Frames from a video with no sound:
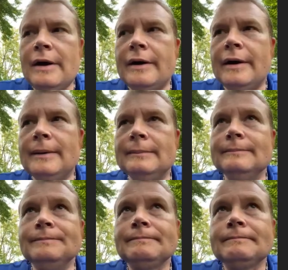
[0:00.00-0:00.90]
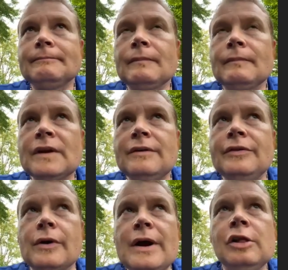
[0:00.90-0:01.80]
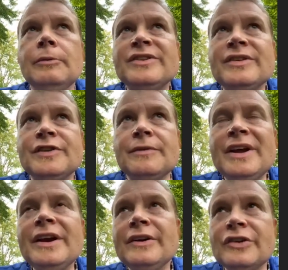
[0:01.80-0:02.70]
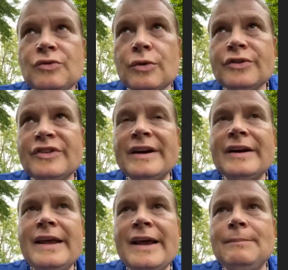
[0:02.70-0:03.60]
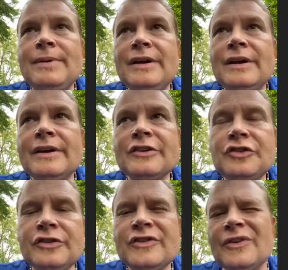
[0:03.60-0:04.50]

There are elements of some eating disorders that can be addictions,